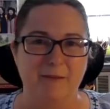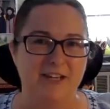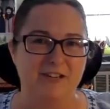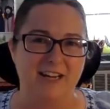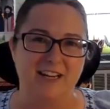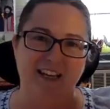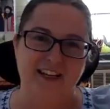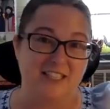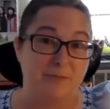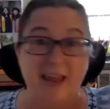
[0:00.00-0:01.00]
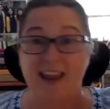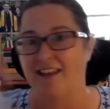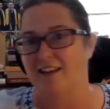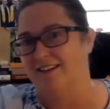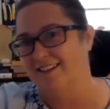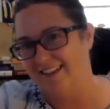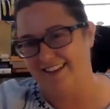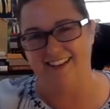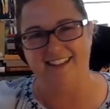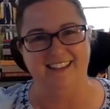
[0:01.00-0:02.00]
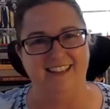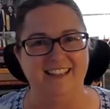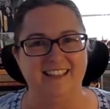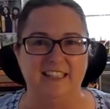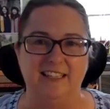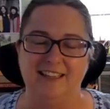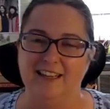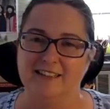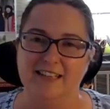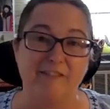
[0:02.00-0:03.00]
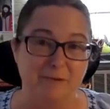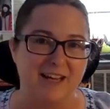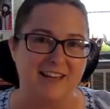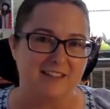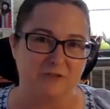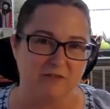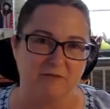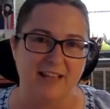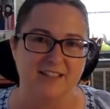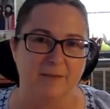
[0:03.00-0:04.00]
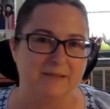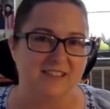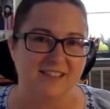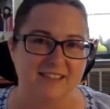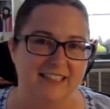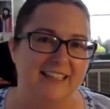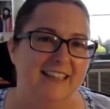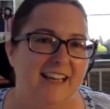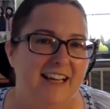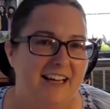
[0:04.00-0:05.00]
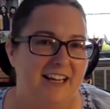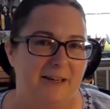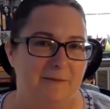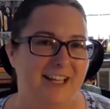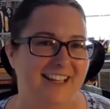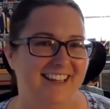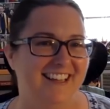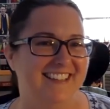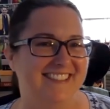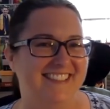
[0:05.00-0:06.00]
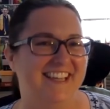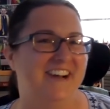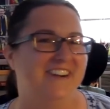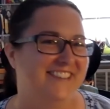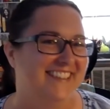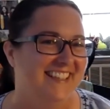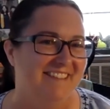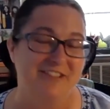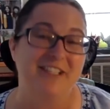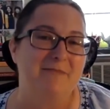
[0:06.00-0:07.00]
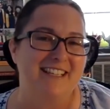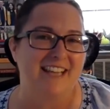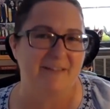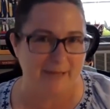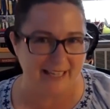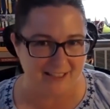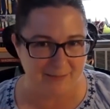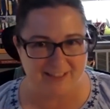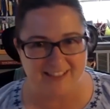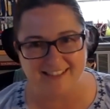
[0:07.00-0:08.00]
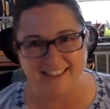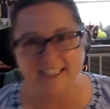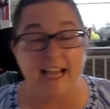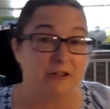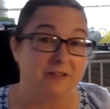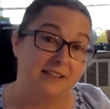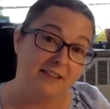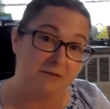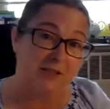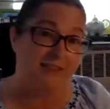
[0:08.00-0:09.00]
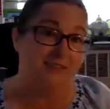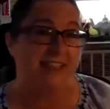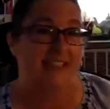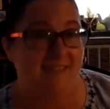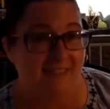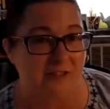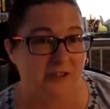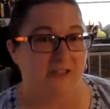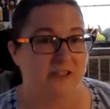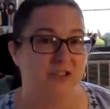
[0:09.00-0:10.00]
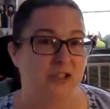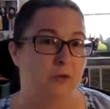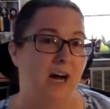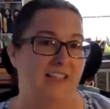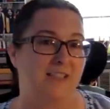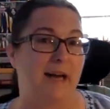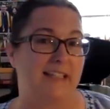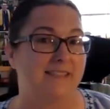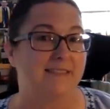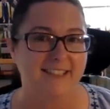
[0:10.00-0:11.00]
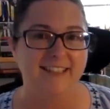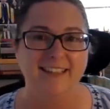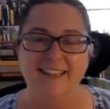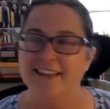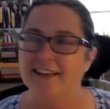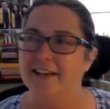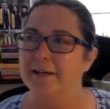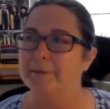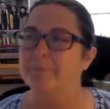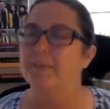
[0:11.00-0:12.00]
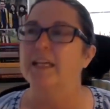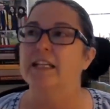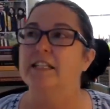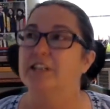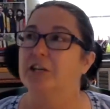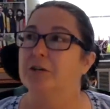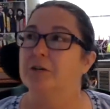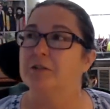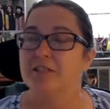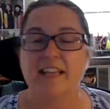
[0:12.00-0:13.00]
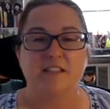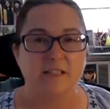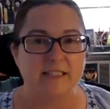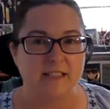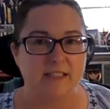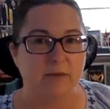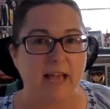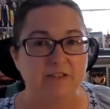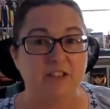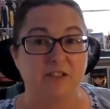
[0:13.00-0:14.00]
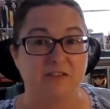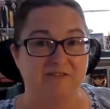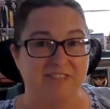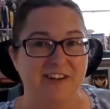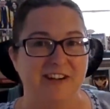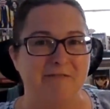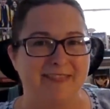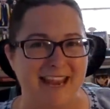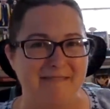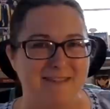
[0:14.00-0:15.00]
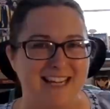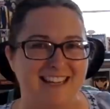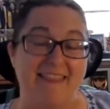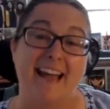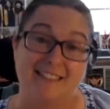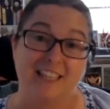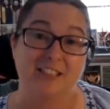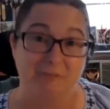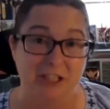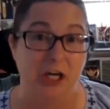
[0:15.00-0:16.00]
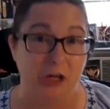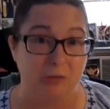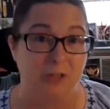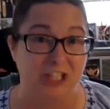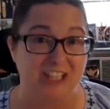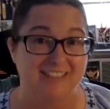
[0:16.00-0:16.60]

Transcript: Mediterranean and Spain and Italy and everybody sort of ends up in Sicily. Um, so for some reason, everybody ends up in Sicily and Crete as well, right? Those are the sort of two hot spots. Um, so so yeah, so it's it's we have to sort of figure out what they mean, and that's actually really hard work.